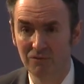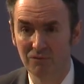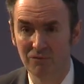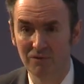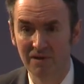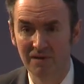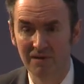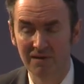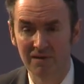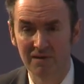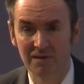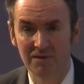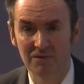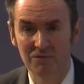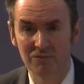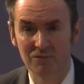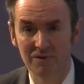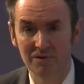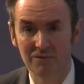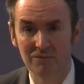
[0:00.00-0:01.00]
We
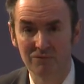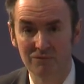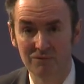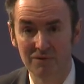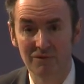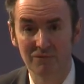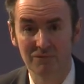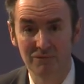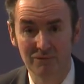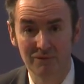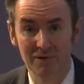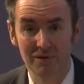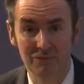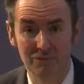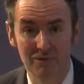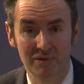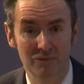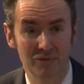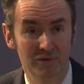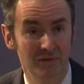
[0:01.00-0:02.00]

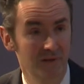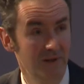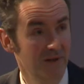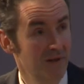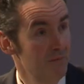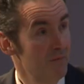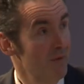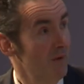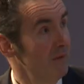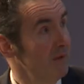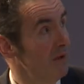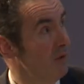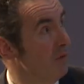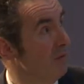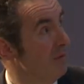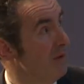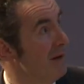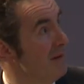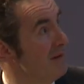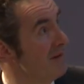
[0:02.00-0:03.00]
will probably
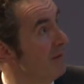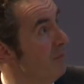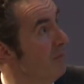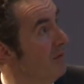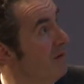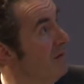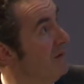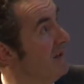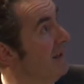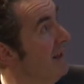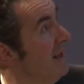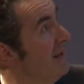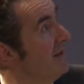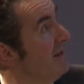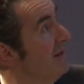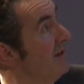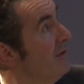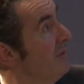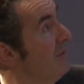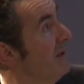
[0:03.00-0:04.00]
all know someone who's in that
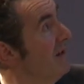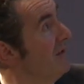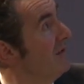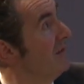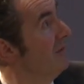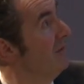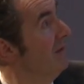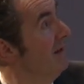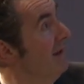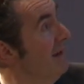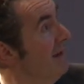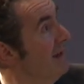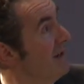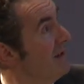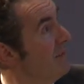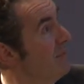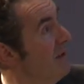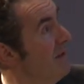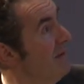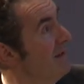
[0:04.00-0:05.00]
situation,
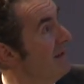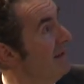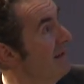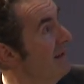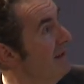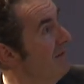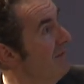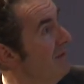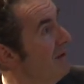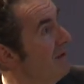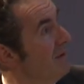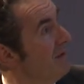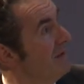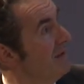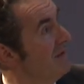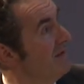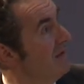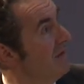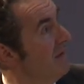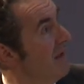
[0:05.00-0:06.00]
experiencing the
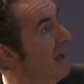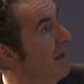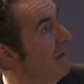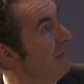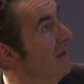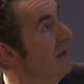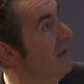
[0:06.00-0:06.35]
difficulties of that.